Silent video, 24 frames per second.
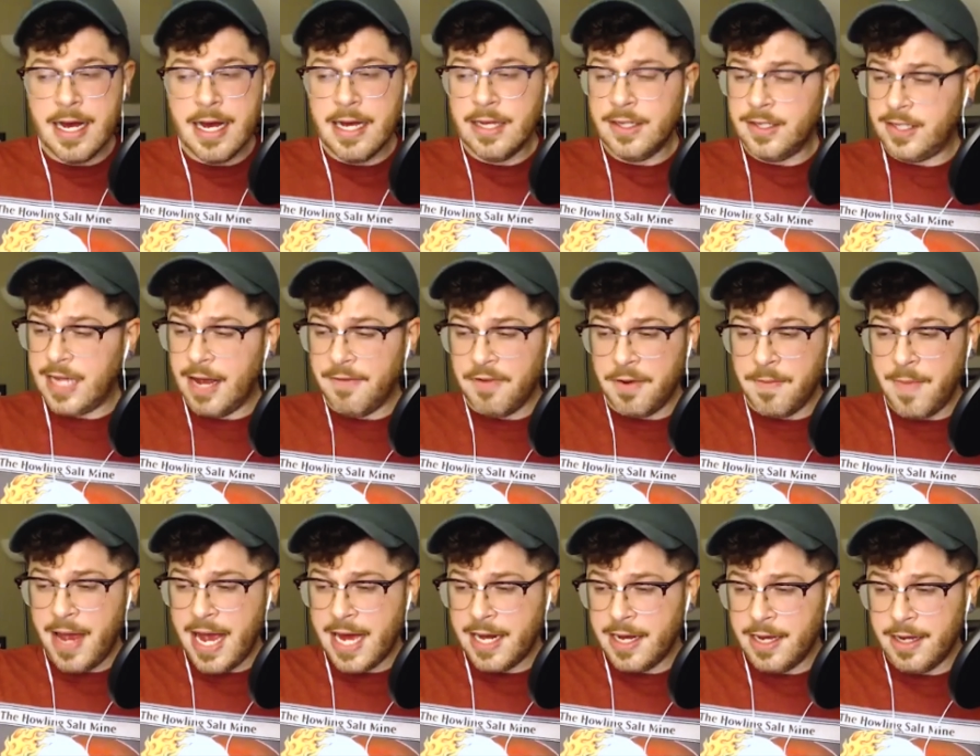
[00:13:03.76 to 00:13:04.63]
7
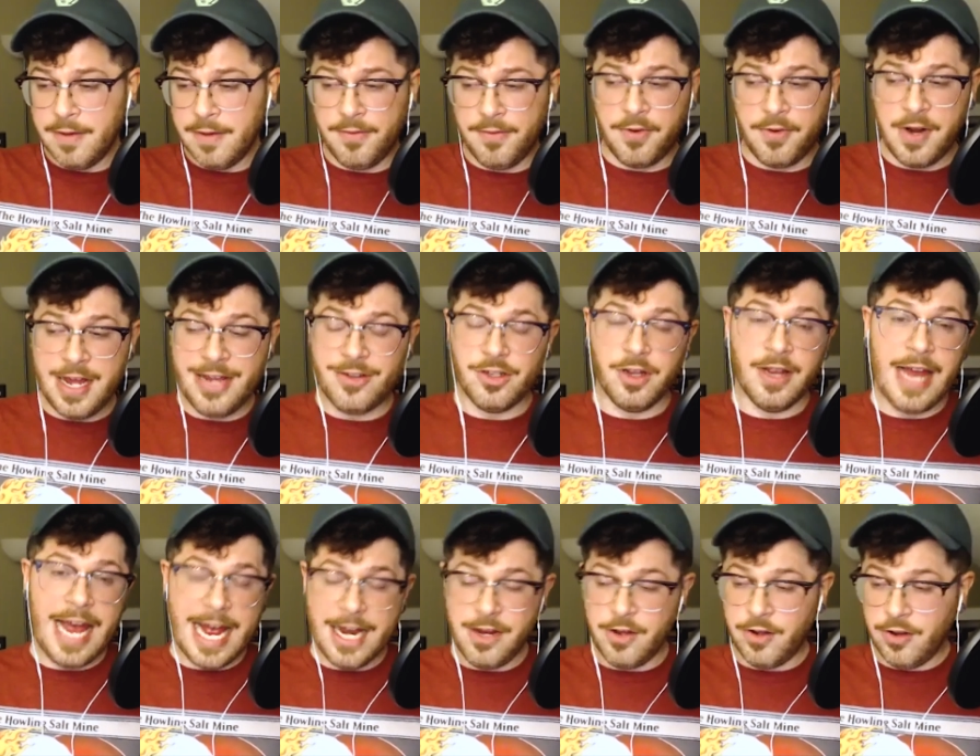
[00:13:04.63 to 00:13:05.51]
mana for each
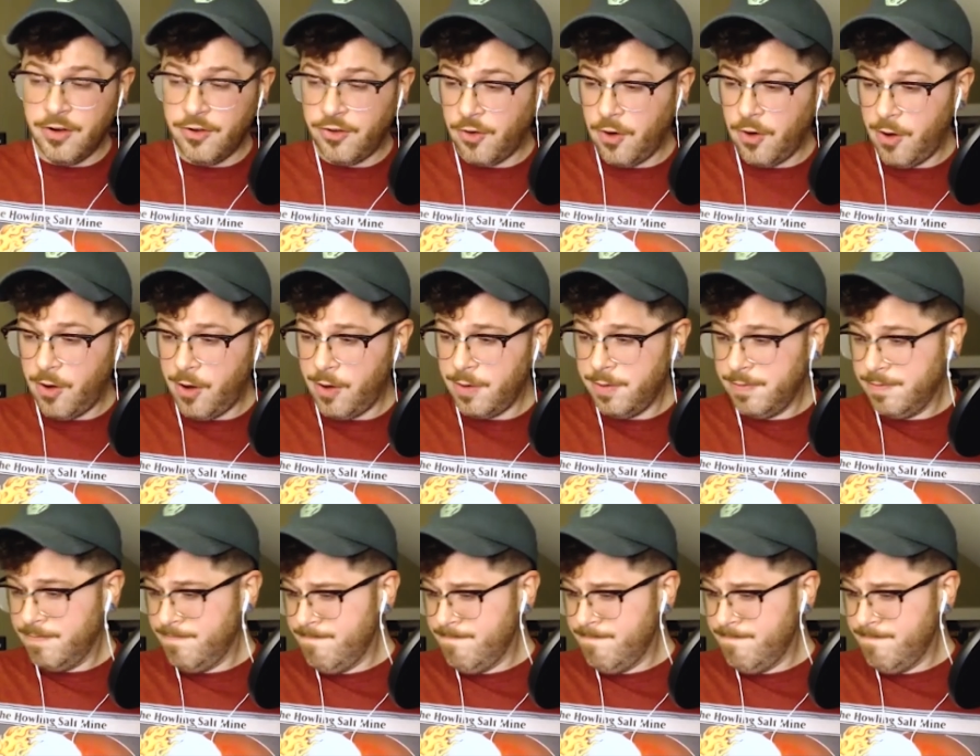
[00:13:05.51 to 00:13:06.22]
land you control.